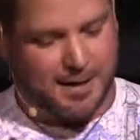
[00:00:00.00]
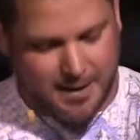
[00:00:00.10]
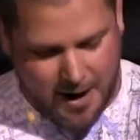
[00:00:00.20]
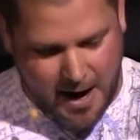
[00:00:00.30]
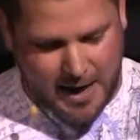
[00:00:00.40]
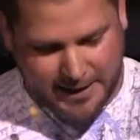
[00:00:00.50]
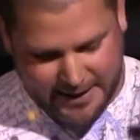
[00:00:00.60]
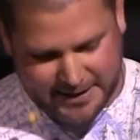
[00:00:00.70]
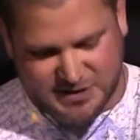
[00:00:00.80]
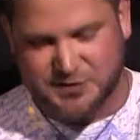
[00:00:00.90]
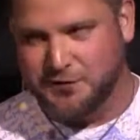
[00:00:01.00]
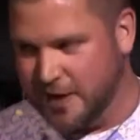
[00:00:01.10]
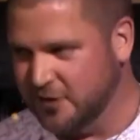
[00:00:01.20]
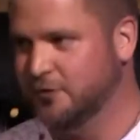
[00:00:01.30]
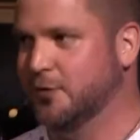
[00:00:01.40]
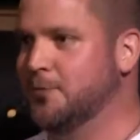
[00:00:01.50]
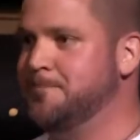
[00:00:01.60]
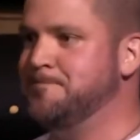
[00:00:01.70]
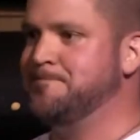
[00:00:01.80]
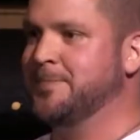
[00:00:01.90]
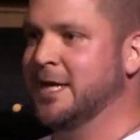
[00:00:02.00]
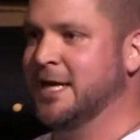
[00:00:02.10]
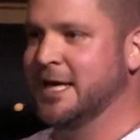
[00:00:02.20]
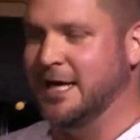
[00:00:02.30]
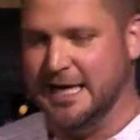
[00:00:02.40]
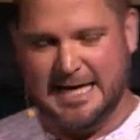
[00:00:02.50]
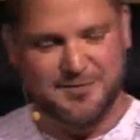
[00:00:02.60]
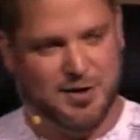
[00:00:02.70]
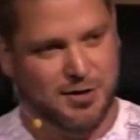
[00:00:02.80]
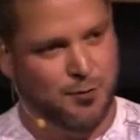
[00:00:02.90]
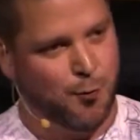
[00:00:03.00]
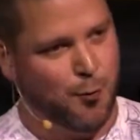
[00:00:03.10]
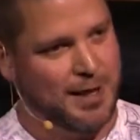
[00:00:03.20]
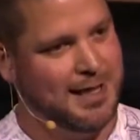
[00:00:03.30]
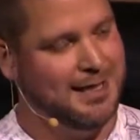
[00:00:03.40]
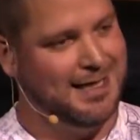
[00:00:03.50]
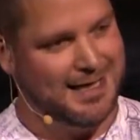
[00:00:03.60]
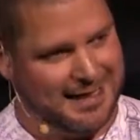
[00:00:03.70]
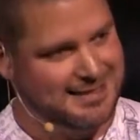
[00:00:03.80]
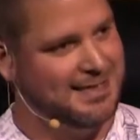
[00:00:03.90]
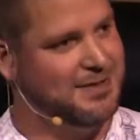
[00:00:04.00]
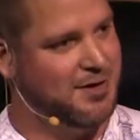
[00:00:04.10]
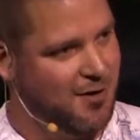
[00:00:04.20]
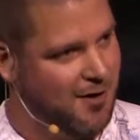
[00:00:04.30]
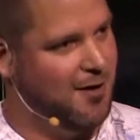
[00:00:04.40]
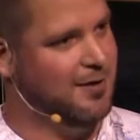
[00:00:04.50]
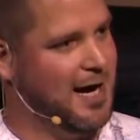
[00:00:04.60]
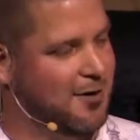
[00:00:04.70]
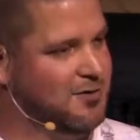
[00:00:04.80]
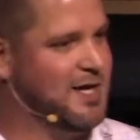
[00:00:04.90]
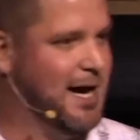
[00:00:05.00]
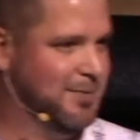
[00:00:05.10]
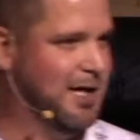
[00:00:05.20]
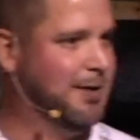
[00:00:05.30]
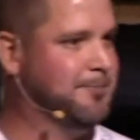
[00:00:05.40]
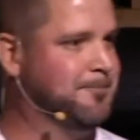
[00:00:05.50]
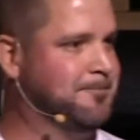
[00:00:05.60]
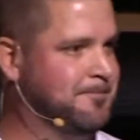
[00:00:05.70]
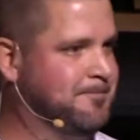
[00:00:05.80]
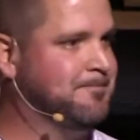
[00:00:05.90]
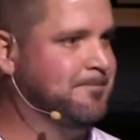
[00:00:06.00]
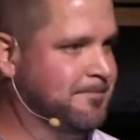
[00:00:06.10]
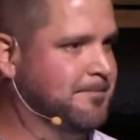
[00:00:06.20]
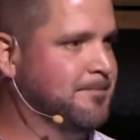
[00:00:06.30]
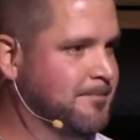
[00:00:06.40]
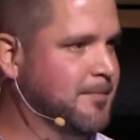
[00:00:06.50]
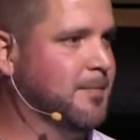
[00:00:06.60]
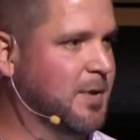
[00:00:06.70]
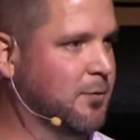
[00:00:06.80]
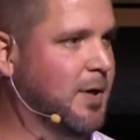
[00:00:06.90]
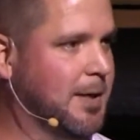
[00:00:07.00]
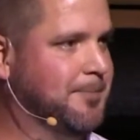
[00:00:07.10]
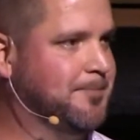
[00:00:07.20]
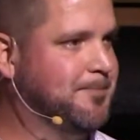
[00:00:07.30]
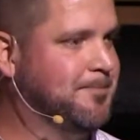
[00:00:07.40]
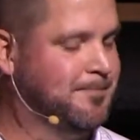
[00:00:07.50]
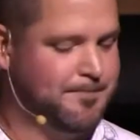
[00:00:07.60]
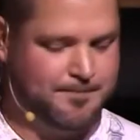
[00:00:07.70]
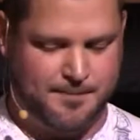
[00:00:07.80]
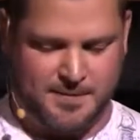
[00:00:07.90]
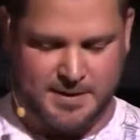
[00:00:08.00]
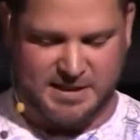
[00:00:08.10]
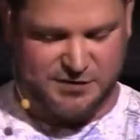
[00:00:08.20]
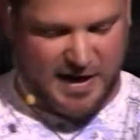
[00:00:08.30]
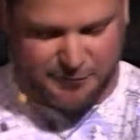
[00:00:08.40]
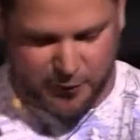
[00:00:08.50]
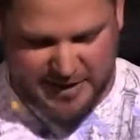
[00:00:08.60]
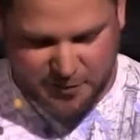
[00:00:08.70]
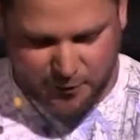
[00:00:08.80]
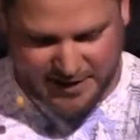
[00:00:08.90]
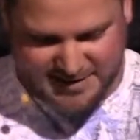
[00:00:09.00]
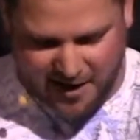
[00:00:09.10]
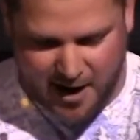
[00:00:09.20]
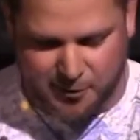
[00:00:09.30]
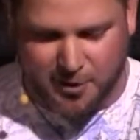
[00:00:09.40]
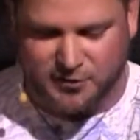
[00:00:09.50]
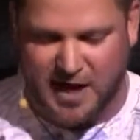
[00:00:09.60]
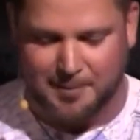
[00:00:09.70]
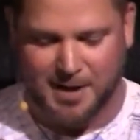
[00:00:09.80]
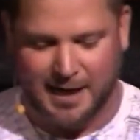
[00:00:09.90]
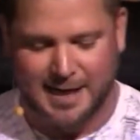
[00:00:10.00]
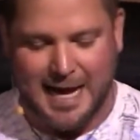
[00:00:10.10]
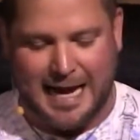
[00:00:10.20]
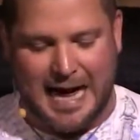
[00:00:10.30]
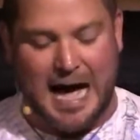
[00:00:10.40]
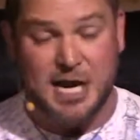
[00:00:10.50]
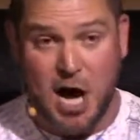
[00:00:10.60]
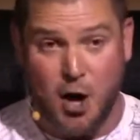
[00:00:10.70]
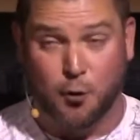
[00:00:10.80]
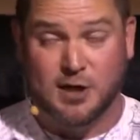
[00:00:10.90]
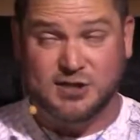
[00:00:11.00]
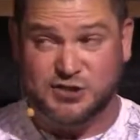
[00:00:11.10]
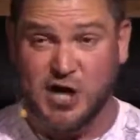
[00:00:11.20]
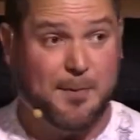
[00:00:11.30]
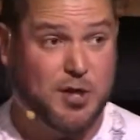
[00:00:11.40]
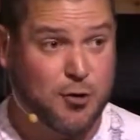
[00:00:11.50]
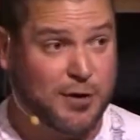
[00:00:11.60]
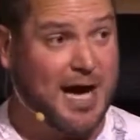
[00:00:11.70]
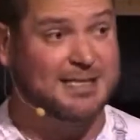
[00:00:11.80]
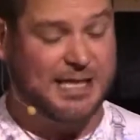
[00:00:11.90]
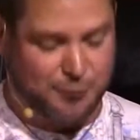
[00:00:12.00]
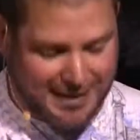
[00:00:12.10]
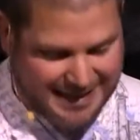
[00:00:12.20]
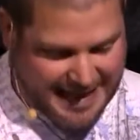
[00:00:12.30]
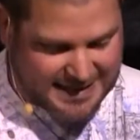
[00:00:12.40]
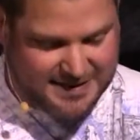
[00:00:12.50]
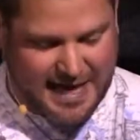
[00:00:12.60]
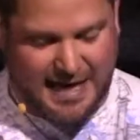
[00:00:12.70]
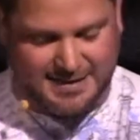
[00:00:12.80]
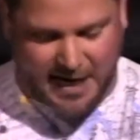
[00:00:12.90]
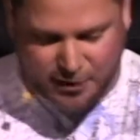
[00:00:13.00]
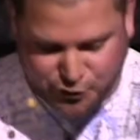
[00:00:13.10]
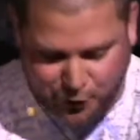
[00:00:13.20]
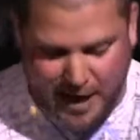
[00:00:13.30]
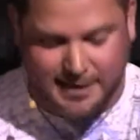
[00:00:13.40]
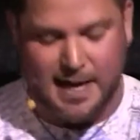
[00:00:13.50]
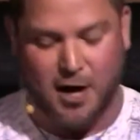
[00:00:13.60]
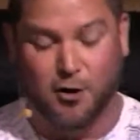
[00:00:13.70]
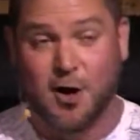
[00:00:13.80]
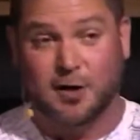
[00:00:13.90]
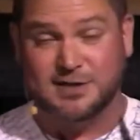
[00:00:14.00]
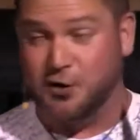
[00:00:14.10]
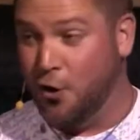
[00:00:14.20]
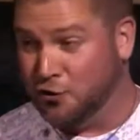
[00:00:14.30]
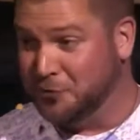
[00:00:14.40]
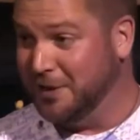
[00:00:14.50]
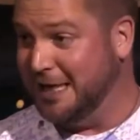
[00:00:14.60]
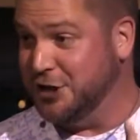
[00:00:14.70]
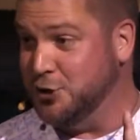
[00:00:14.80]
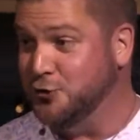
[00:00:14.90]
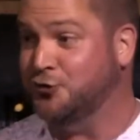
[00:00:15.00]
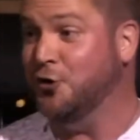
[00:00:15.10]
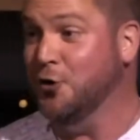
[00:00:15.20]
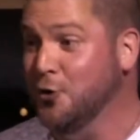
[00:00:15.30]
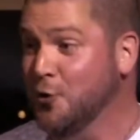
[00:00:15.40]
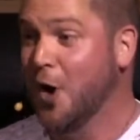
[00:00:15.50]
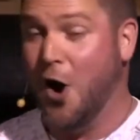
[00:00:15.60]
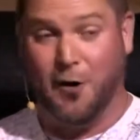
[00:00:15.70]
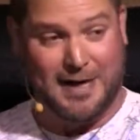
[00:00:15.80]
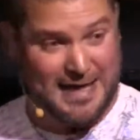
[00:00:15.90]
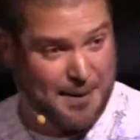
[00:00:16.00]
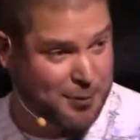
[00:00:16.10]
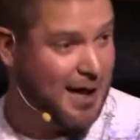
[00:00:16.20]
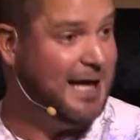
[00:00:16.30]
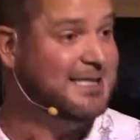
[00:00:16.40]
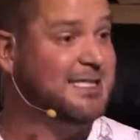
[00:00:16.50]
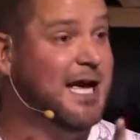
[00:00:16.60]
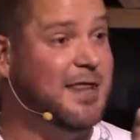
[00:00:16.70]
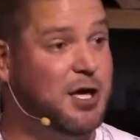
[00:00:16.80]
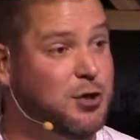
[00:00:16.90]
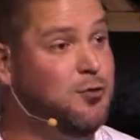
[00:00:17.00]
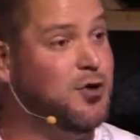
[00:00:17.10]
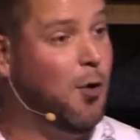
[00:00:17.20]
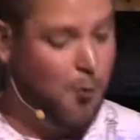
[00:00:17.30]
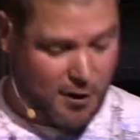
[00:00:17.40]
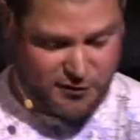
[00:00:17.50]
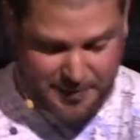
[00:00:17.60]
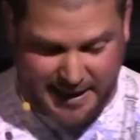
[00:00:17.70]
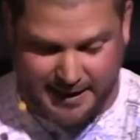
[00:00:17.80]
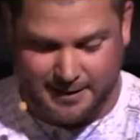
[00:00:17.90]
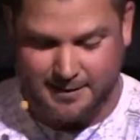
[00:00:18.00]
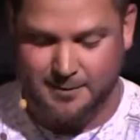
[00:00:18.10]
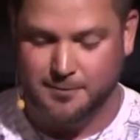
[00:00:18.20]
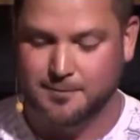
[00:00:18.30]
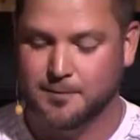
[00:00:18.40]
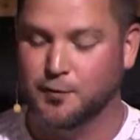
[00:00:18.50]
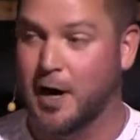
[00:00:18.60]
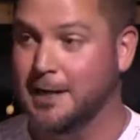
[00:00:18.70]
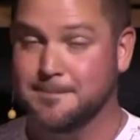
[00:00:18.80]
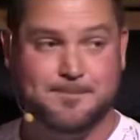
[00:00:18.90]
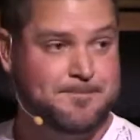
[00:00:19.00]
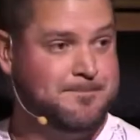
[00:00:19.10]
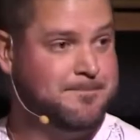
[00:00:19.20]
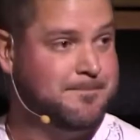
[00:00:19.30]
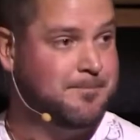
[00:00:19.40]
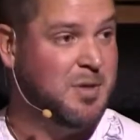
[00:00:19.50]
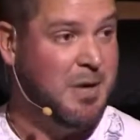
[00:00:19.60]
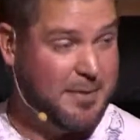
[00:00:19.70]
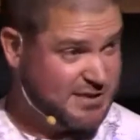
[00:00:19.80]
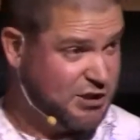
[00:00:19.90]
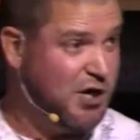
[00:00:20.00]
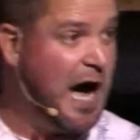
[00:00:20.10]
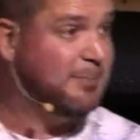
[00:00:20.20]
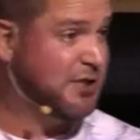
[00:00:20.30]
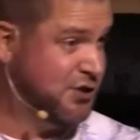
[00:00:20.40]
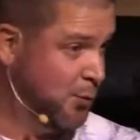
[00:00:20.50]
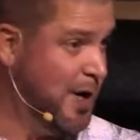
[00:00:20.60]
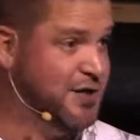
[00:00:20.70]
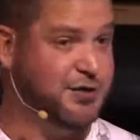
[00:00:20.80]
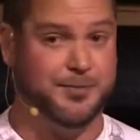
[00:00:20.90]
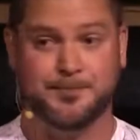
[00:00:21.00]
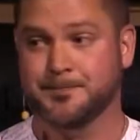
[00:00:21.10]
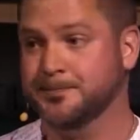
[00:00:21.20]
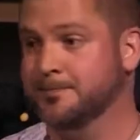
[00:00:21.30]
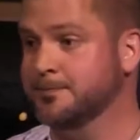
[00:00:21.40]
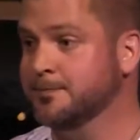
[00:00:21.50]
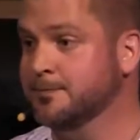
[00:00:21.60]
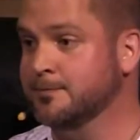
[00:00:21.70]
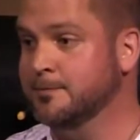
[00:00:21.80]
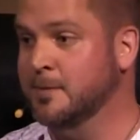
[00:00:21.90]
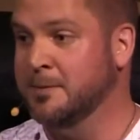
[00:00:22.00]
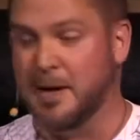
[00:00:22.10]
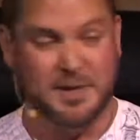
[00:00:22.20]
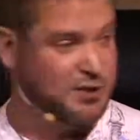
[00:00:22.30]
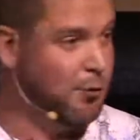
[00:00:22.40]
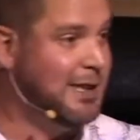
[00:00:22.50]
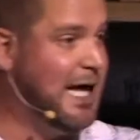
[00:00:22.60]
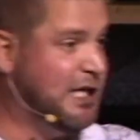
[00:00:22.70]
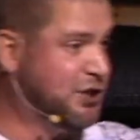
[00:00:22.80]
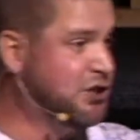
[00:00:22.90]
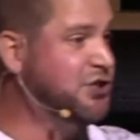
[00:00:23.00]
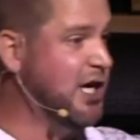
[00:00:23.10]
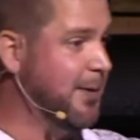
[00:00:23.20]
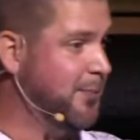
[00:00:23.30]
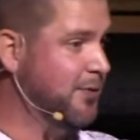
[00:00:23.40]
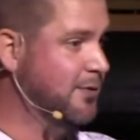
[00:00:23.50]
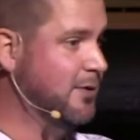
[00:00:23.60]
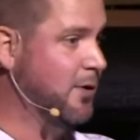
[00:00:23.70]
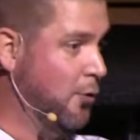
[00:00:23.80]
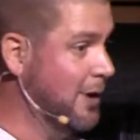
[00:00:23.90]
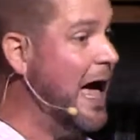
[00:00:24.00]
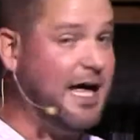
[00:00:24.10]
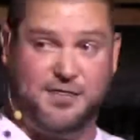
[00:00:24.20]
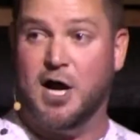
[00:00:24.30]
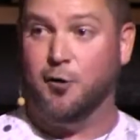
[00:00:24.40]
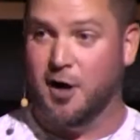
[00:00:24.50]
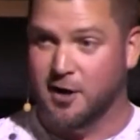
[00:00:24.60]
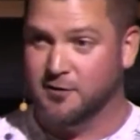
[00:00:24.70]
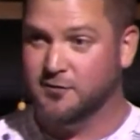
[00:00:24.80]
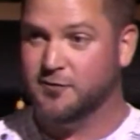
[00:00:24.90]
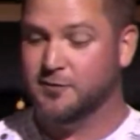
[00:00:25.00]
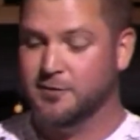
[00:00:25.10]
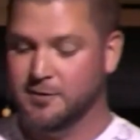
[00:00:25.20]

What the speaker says: God is faithful even when it isn't on our timeline. Okay? He's faithful even when it's not on our timeline. And I know some of you guys can relate to the exiles right now because ultimately you too are in a place that you don't want to be. Right? Maybe it's a job situation. Maybe it's a relationship or lack thereof.